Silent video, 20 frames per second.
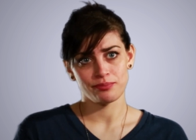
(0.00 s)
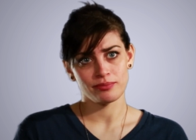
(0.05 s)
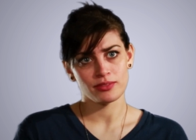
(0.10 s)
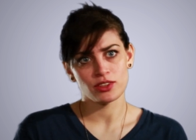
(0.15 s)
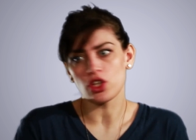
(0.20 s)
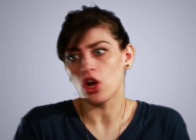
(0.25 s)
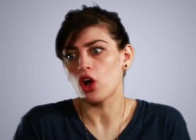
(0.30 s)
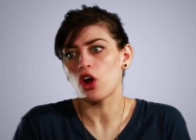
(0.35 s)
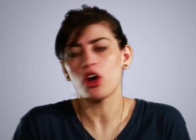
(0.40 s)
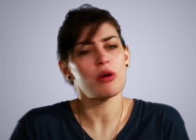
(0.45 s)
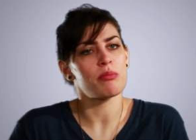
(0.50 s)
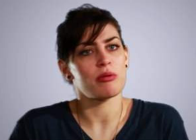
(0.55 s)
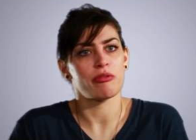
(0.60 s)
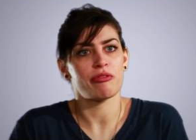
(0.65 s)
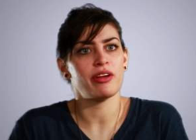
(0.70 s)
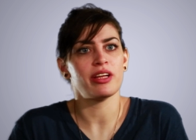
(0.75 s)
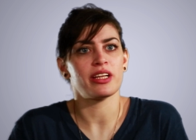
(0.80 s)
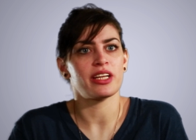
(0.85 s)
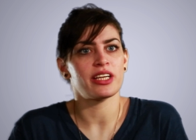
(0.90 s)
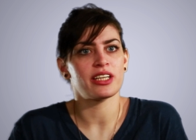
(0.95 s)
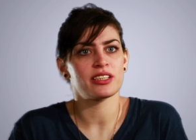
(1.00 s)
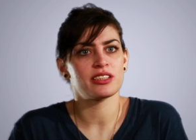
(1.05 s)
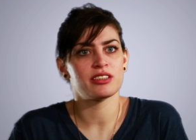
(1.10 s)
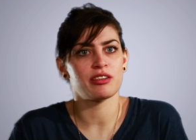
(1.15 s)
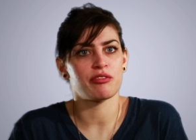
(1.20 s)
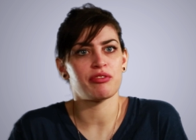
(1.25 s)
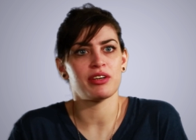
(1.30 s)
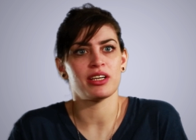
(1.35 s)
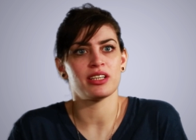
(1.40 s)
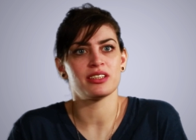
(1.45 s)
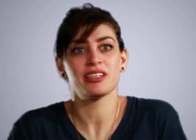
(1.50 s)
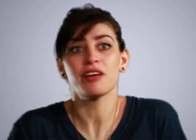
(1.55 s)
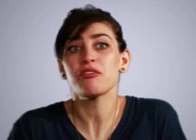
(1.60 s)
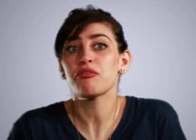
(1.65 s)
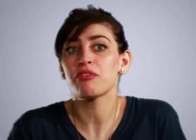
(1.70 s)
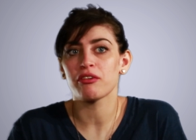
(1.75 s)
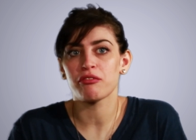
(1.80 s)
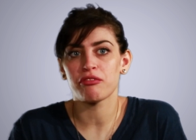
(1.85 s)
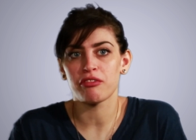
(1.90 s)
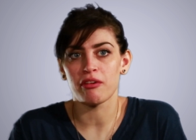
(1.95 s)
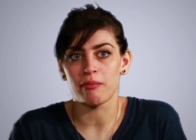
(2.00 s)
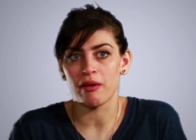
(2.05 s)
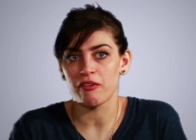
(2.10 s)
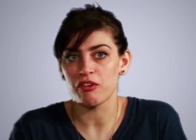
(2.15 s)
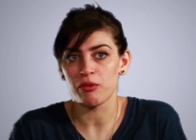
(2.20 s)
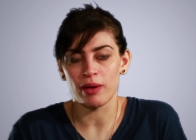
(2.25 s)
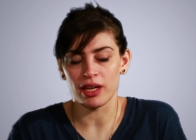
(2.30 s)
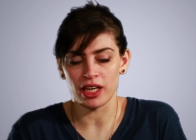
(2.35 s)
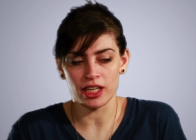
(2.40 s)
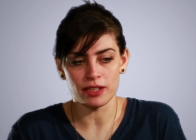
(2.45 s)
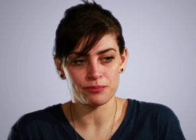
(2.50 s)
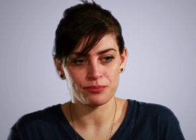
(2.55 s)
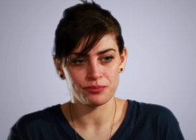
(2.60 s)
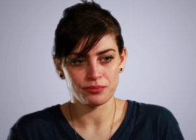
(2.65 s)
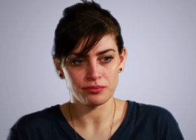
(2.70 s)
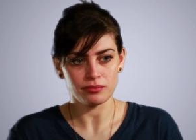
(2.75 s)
It's a horrible feeling to feel different from everybody